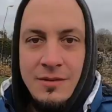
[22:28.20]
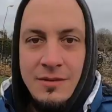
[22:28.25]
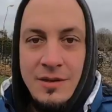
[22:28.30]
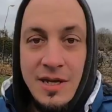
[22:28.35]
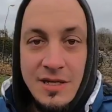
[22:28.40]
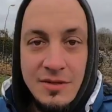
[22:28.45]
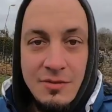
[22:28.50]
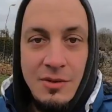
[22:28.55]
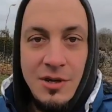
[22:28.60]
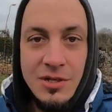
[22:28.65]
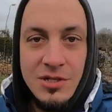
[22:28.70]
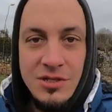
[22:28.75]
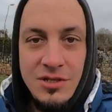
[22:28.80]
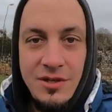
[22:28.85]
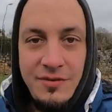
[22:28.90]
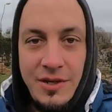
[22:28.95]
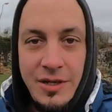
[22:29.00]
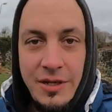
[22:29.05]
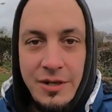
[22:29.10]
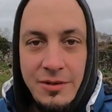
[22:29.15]
Thanks for watching
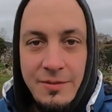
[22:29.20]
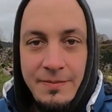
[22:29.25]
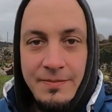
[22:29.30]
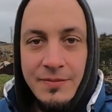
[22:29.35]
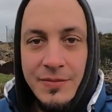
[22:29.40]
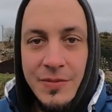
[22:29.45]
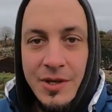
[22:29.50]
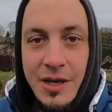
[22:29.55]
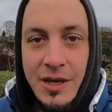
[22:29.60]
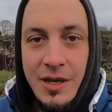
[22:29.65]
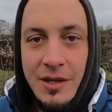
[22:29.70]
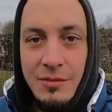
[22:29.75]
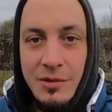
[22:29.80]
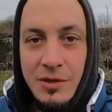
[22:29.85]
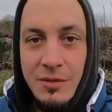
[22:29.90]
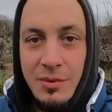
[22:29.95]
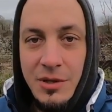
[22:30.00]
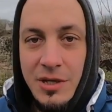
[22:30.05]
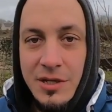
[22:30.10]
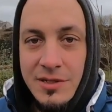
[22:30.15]
the video.
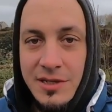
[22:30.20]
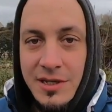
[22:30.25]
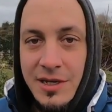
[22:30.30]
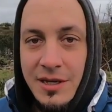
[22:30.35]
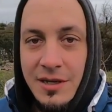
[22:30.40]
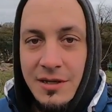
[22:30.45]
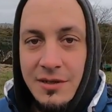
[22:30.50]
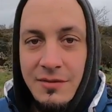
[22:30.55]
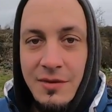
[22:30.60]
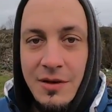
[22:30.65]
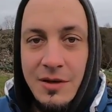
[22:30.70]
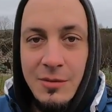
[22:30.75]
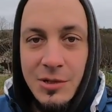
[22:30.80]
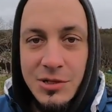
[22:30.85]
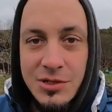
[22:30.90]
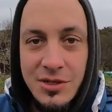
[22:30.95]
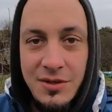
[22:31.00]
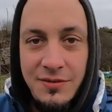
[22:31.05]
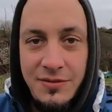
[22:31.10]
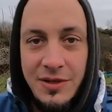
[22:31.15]
We'd appreciate it very
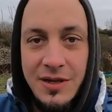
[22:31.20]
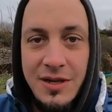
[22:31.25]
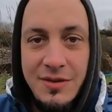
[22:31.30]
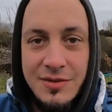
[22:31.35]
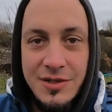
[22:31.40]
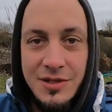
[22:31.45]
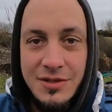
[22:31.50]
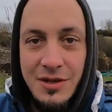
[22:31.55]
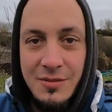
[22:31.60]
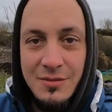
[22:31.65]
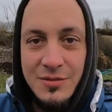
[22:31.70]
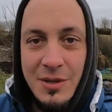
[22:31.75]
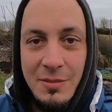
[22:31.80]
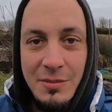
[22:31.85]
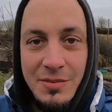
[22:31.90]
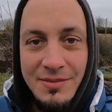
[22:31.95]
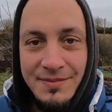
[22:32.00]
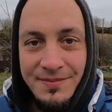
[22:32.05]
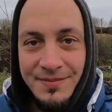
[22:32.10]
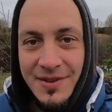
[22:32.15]
much if you give us a thumbs up
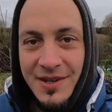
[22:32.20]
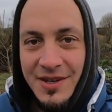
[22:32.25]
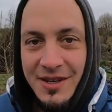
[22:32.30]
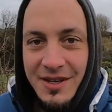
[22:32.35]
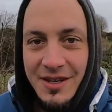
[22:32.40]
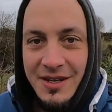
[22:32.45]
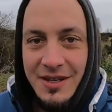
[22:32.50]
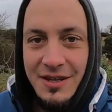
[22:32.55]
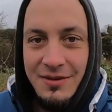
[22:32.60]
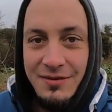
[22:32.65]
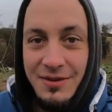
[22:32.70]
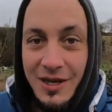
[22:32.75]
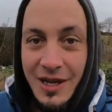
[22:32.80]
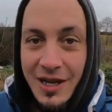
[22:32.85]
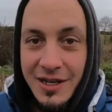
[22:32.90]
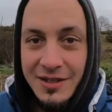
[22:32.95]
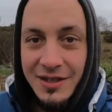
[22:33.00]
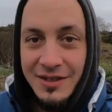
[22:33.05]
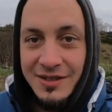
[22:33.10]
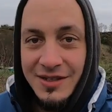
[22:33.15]
if you
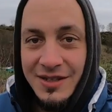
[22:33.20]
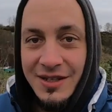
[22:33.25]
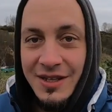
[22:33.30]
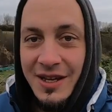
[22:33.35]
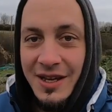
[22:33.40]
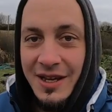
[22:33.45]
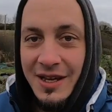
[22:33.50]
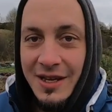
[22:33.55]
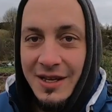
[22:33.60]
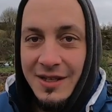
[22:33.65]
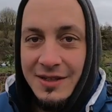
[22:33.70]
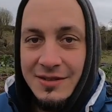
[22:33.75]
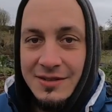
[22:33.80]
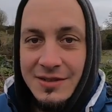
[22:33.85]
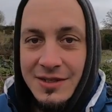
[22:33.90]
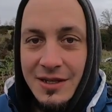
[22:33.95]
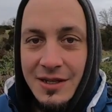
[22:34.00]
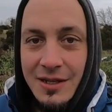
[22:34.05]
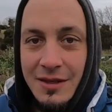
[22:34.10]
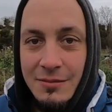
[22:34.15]
liked it,
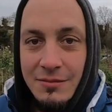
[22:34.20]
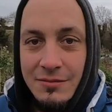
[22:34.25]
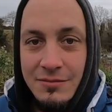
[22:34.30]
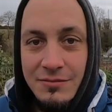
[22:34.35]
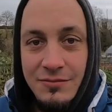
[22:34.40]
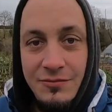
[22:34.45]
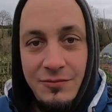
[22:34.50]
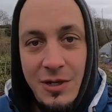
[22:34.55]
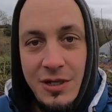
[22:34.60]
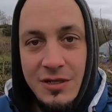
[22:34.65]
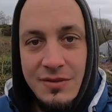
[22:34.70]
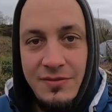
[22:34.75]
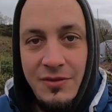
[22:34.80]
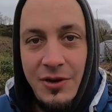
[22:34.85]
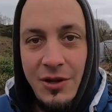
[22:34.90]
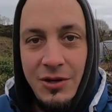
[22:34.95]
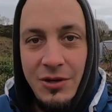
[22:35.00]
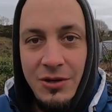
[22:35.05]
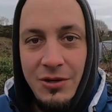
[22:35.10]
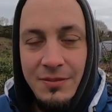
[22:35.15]
and please
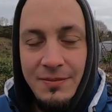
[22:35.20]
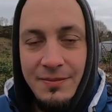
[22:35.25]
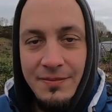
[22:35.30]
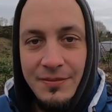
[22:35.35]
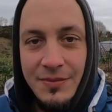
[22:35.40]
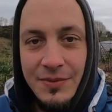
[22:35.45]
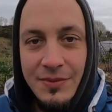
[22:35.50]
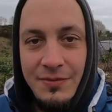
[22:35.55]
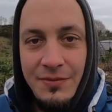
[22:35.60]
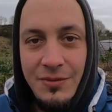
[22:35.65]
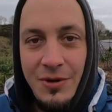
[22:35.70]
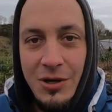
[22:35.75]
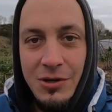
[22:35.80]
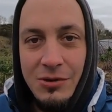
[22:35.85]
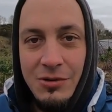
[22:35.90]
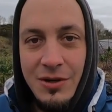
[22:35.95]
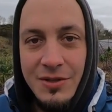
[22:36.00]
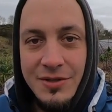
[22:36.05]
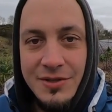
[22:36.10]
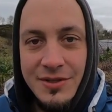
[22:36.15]
follow
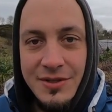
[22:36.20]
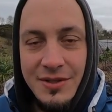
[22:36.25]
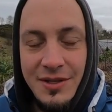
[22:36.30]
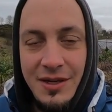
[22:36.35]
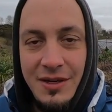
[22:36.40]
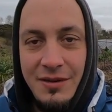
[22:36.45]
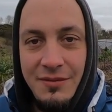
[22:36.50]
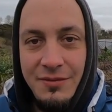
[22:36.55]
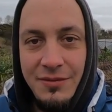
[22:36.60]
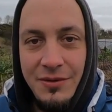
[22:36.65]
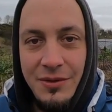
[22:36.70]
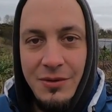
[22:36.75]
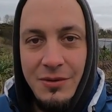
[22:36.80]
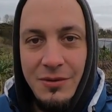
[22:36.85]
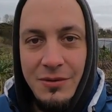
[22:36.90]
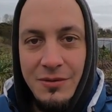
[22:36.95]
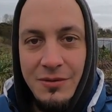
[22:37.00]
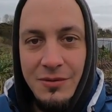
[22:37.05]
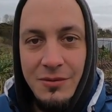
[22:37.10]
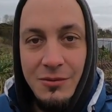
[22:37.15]
us if
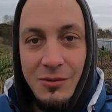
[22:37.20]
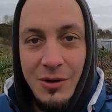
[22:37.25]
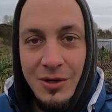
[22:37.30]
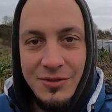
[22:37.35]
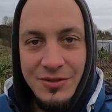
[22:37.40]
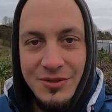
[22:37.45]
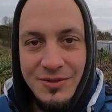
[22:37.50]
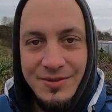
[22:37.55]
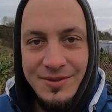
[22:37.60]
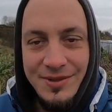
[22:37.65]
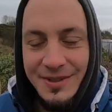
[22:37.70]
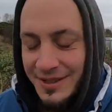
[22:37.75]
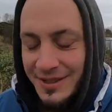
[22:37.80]
you want to.